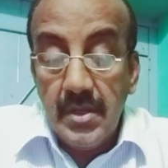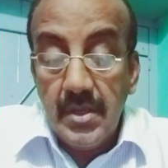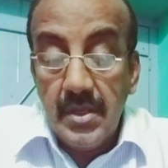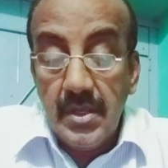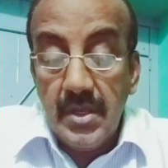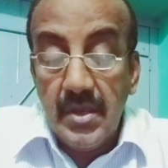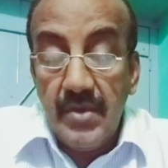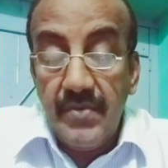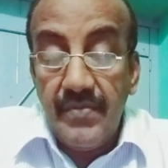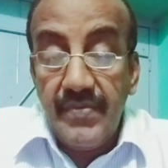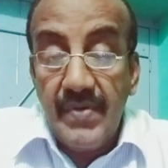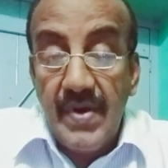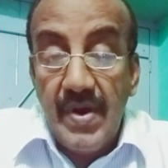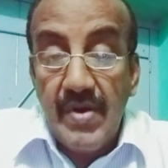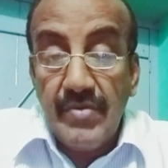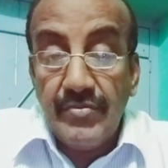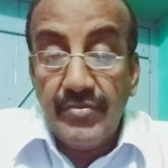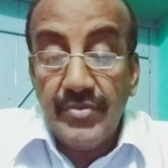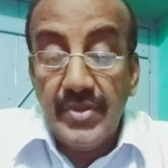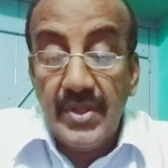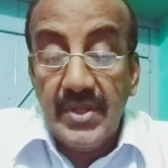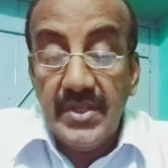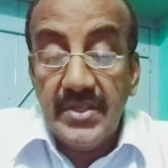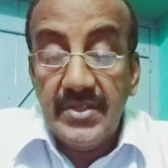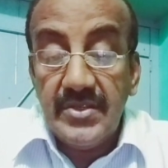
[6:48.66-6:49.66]
He found
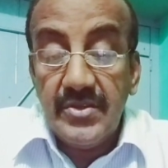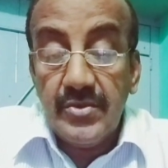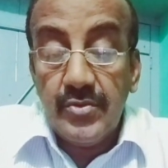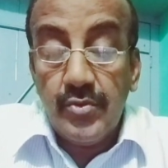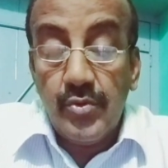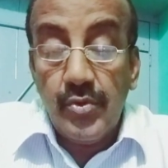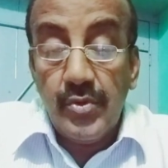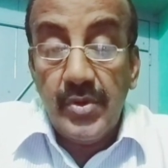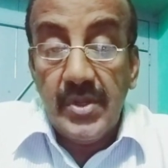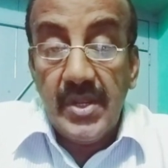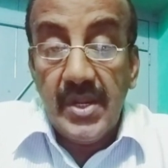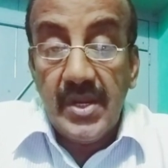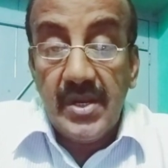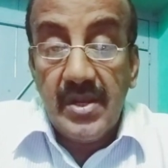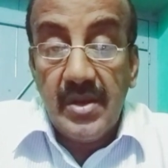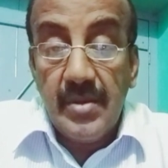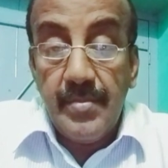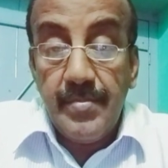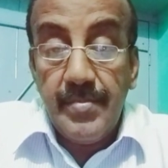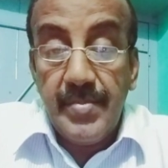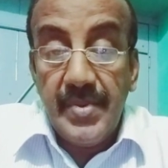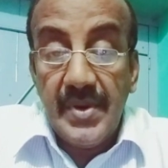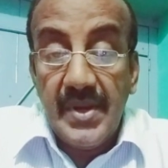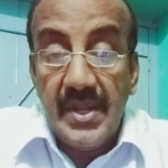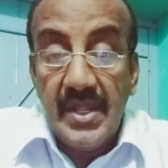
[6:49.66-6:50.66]
this courier
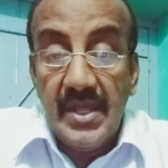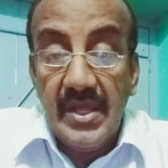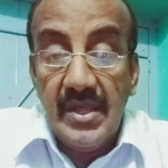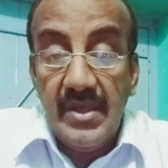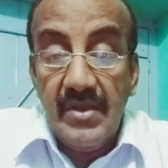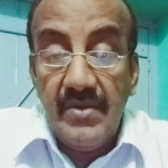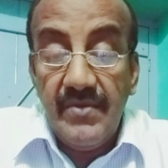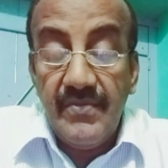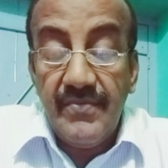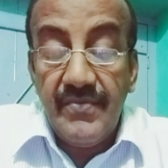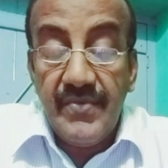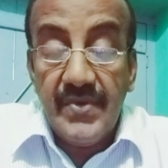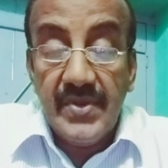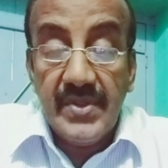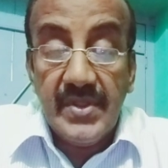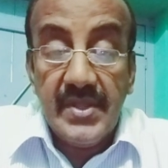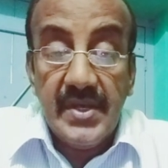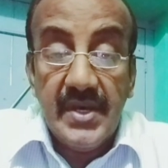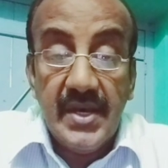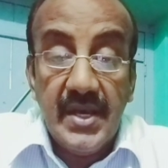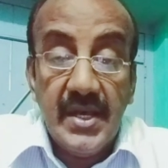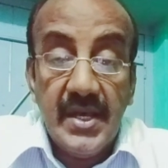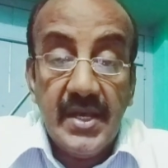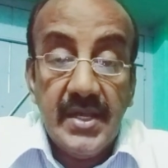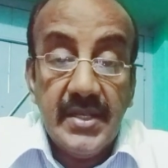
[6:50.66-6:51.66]
company for the
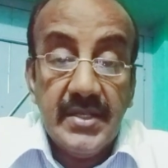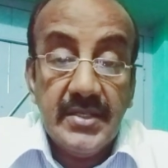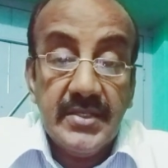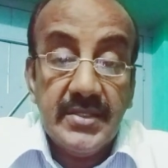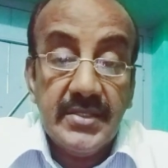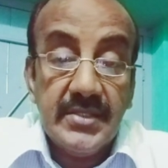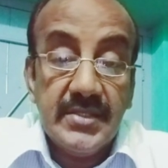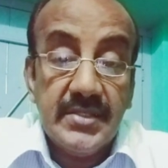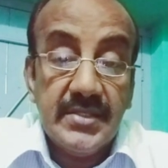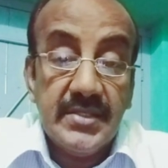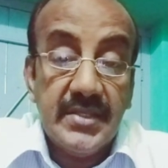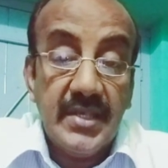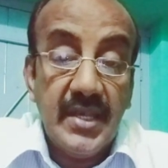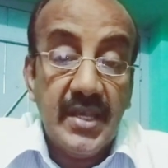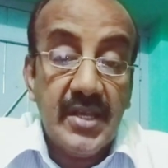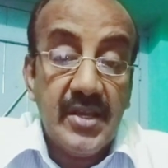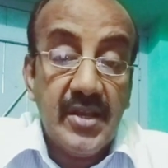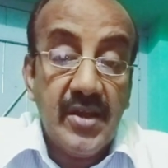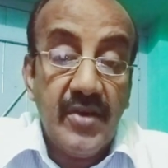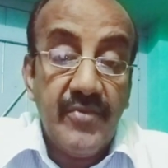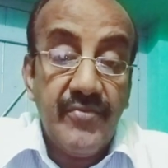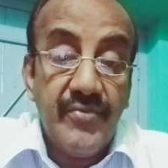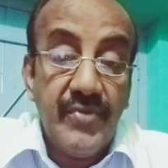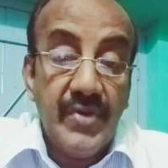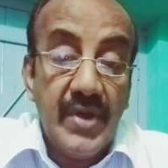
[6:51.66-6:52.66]
sake
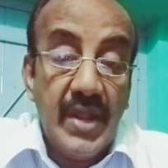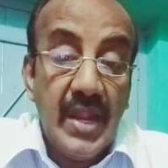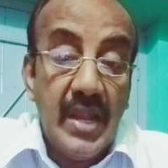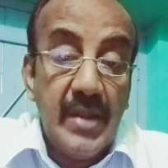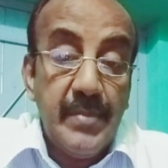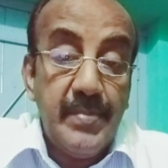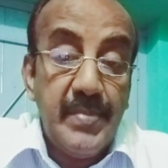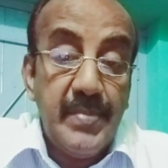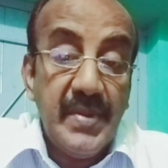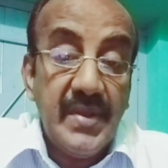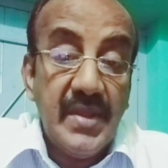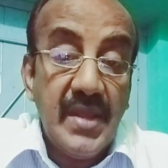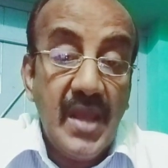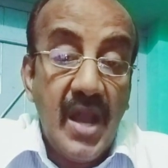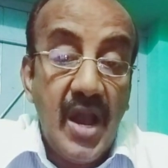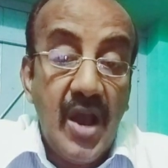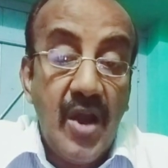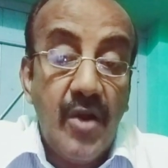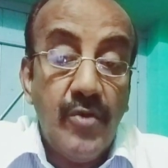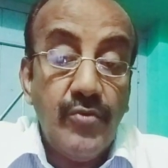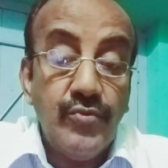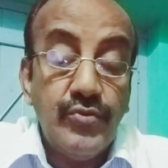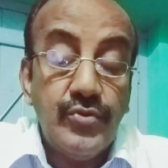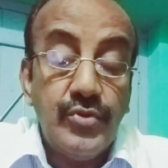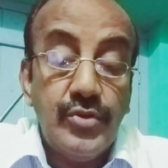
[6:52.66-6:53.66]
of helping
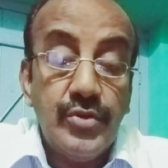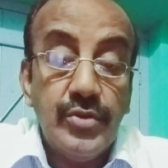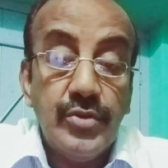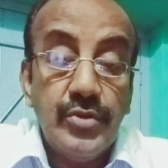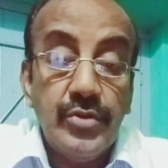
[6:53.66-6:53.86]
out